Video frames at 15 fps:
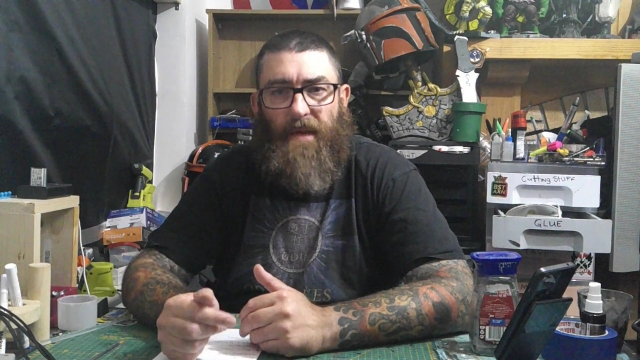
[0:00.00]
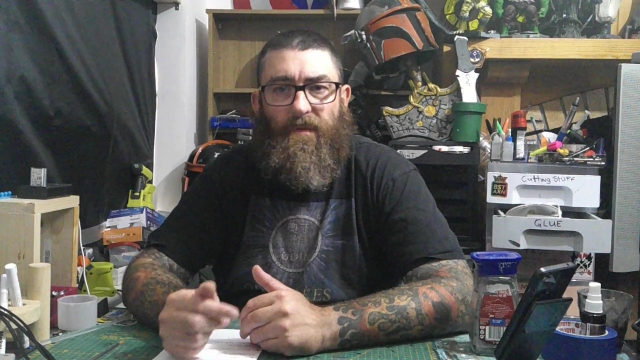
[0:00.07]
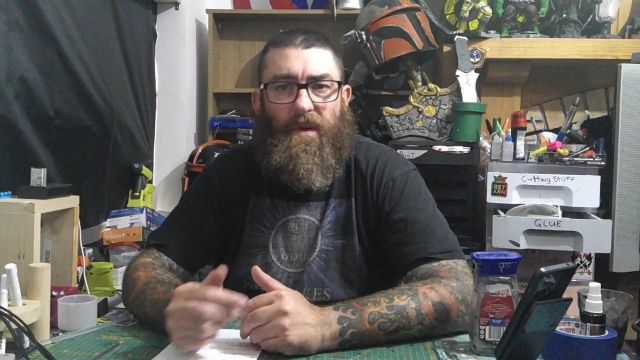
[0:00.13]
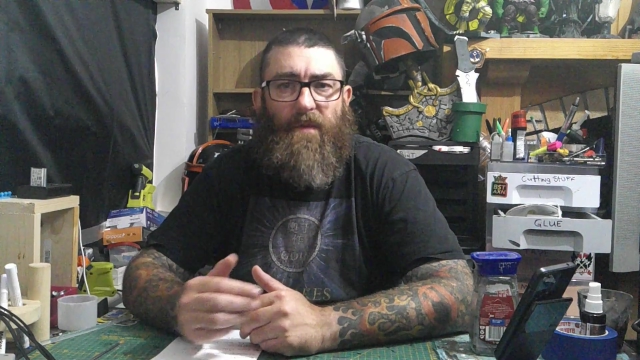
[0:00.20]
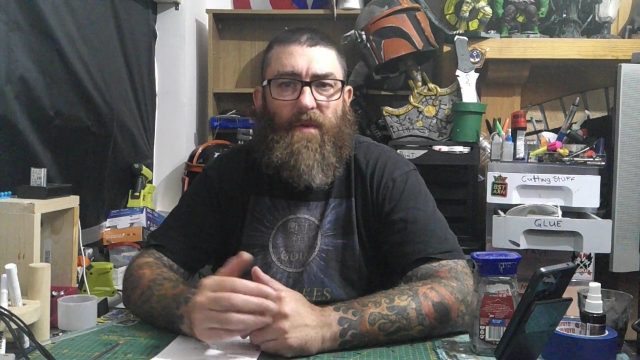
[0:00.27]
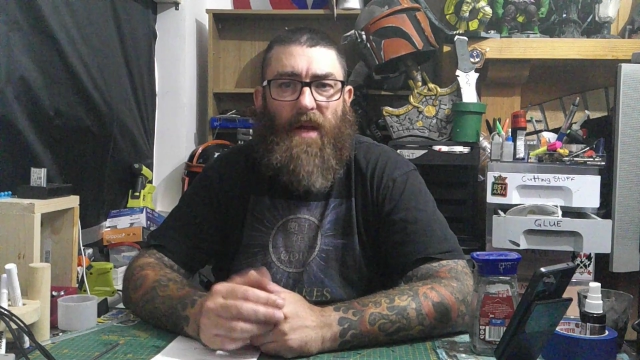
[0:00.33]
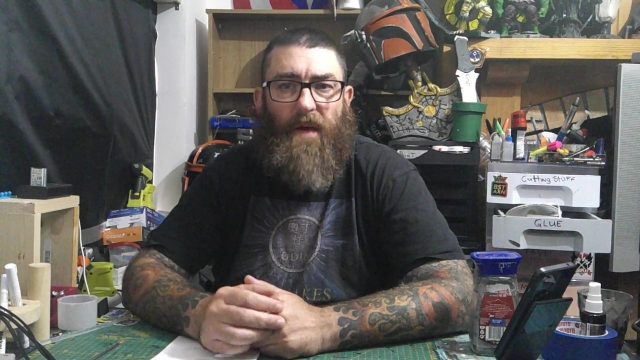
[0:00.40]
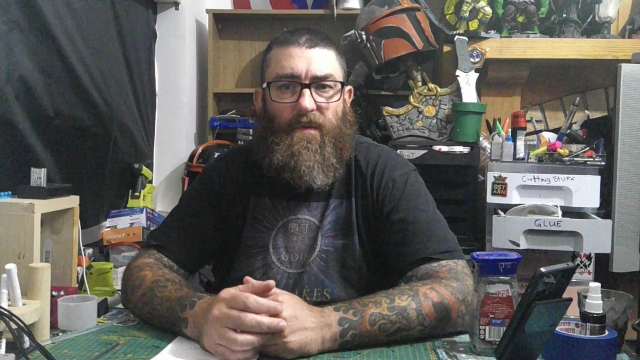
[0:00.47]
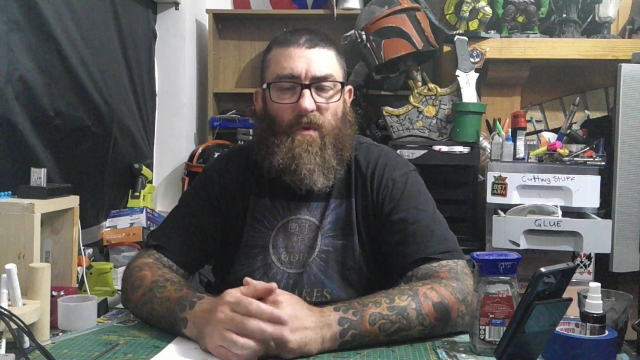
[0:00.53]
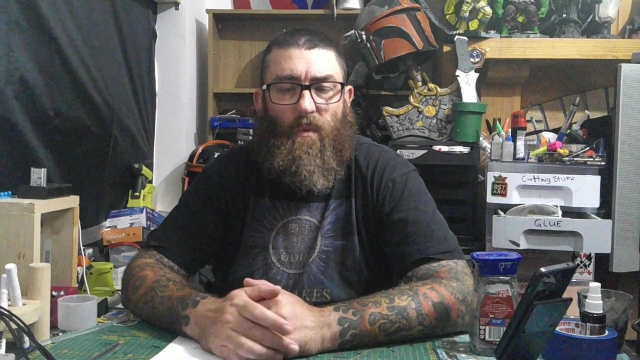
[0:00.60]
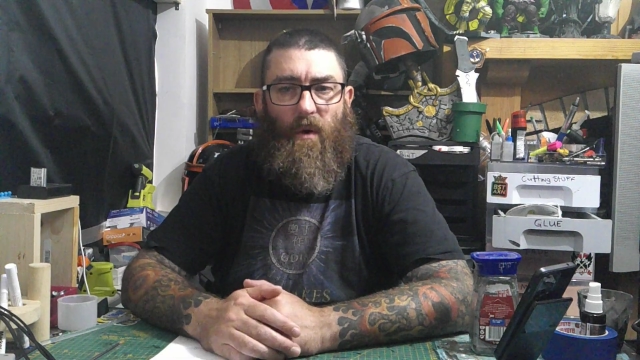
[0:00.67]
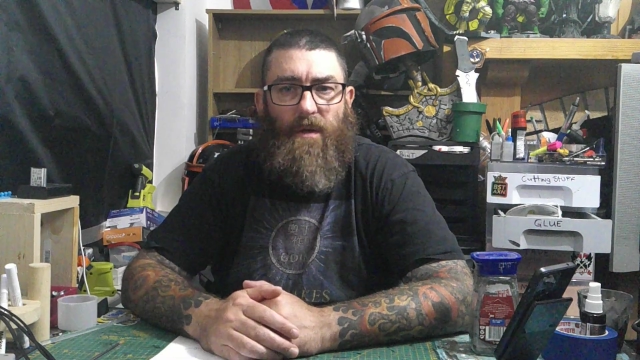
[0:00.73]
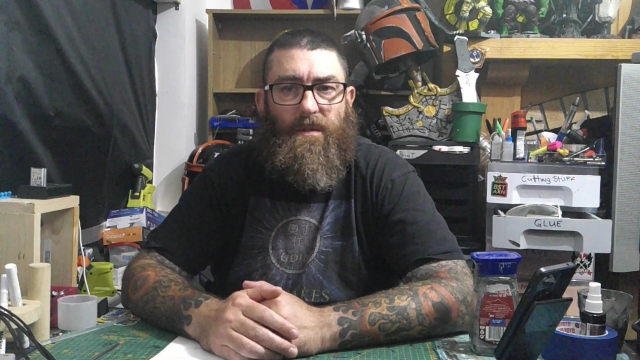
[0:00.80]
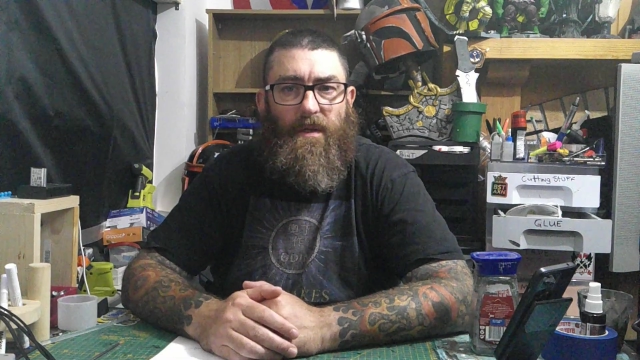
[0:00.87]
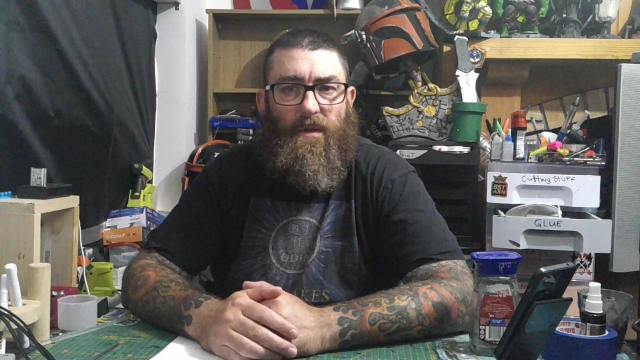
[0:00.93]
Even if you have to
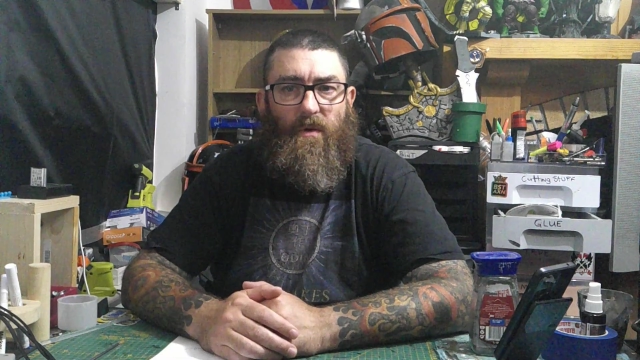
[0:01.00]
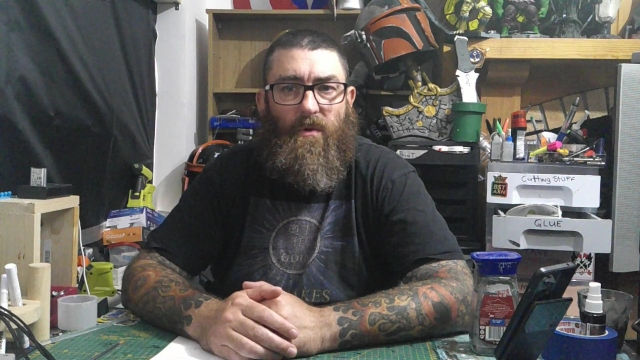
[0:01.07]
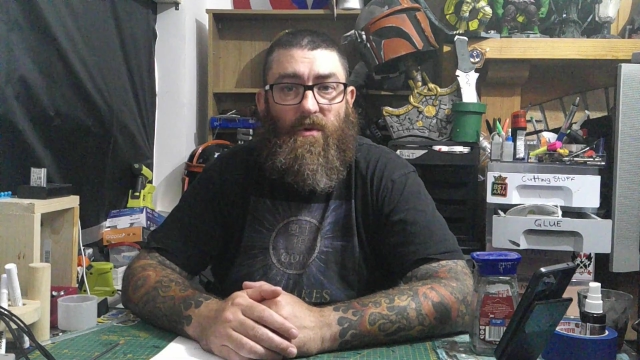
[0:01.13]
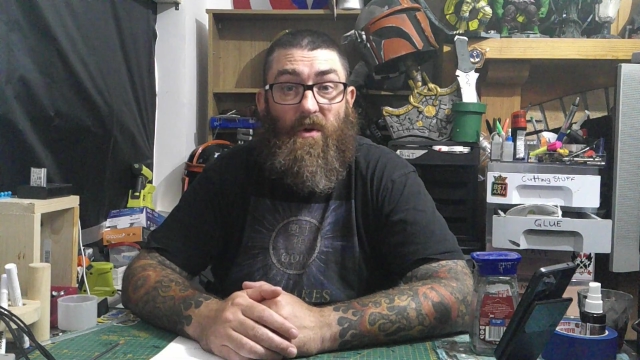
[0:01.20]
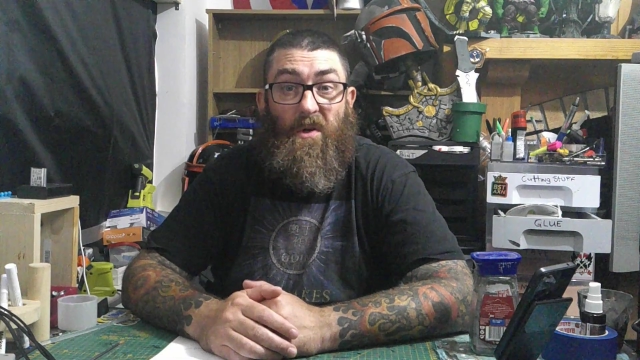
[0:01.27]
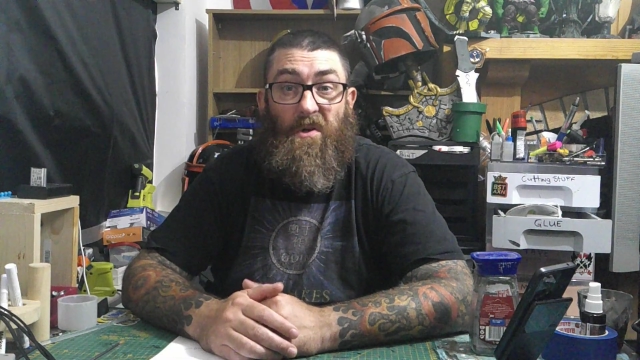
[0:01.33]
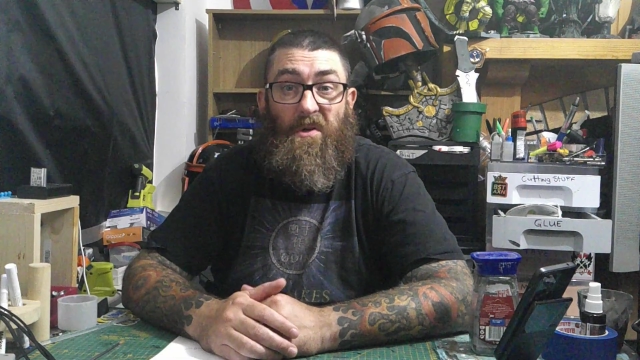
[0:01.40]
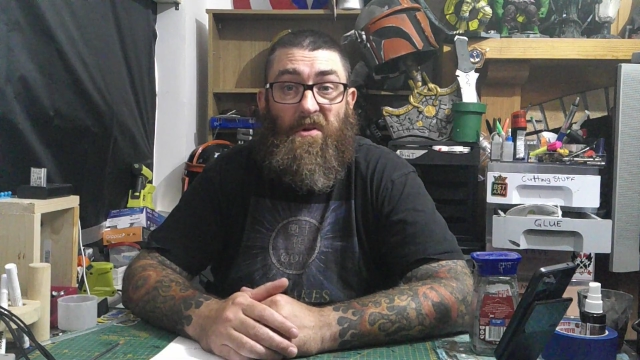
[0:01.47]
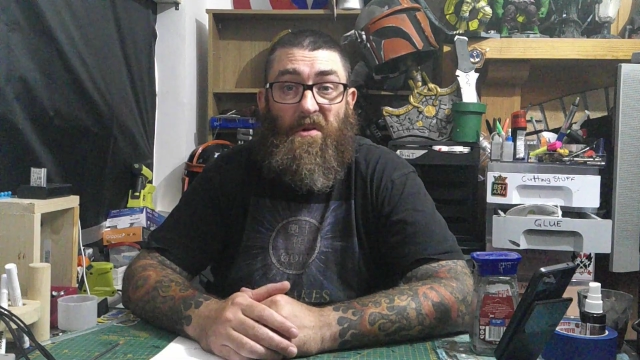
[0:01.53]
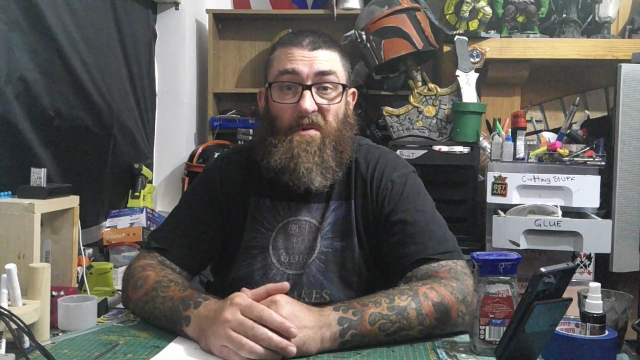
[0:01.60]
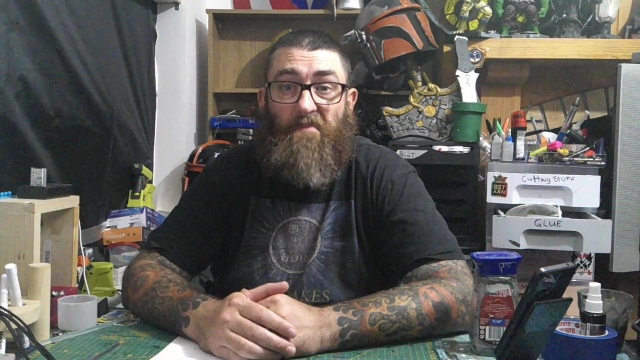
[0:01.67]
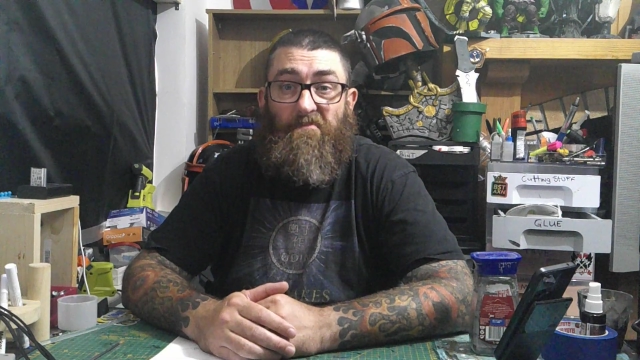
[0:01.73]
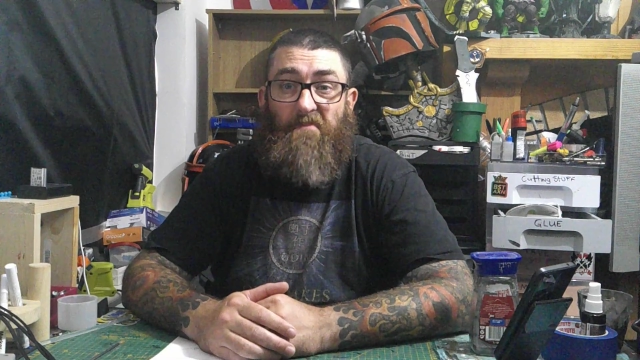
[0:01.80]
watch the tutorial